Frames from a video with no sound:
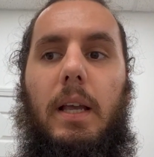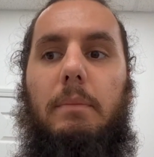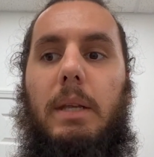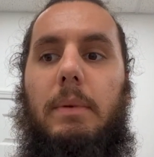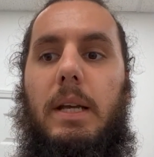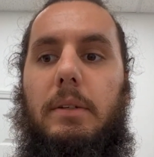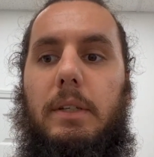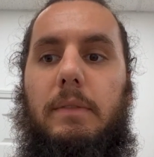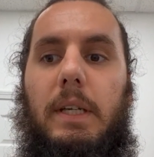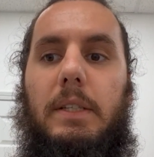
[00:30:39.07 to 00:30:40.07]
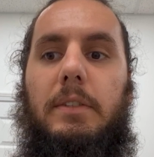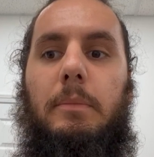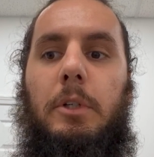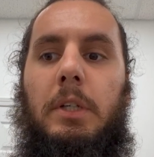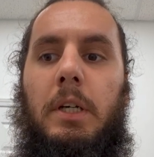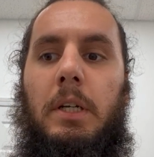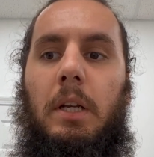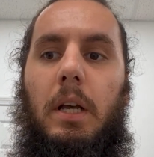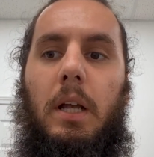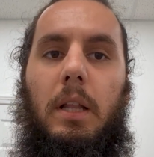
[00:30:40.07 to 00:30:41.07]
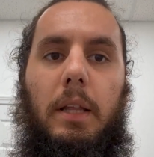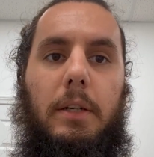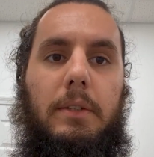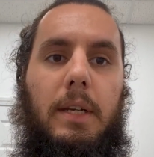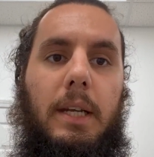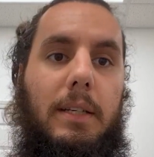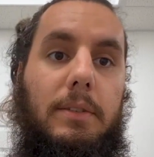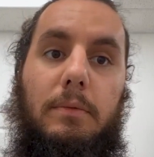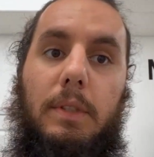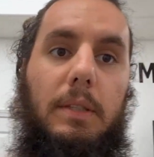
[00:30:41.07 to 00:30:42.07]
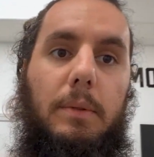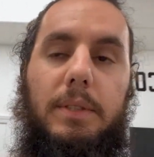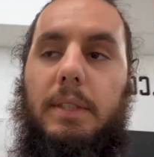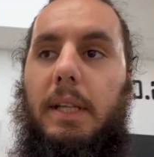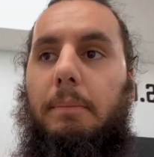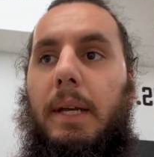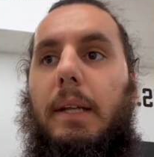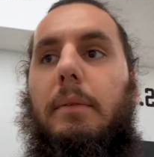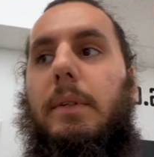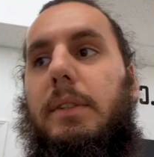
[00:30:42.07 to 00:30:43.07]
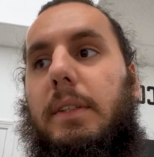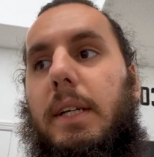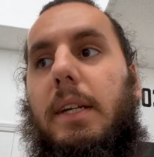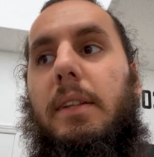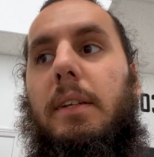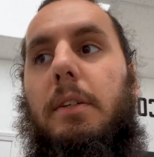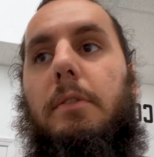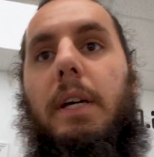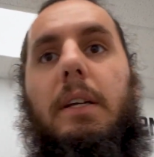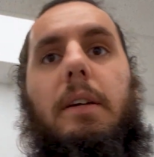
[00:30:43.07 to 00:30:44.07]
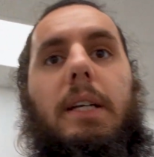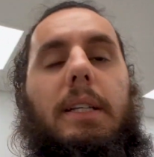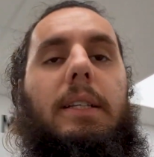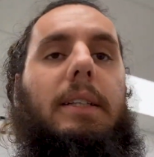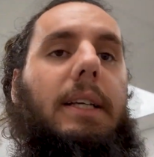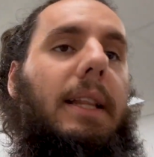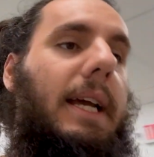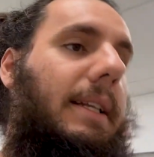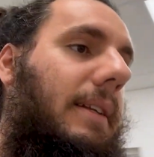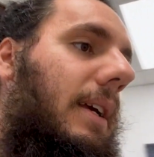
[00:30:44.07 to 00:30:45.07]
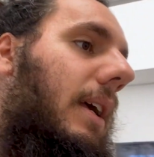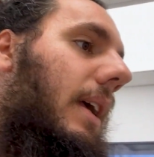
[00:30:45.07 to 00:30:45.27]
Maybe I'll even get some more done uh, later today because it really wasn't that bad. It wasn't anything to dread or anything like that.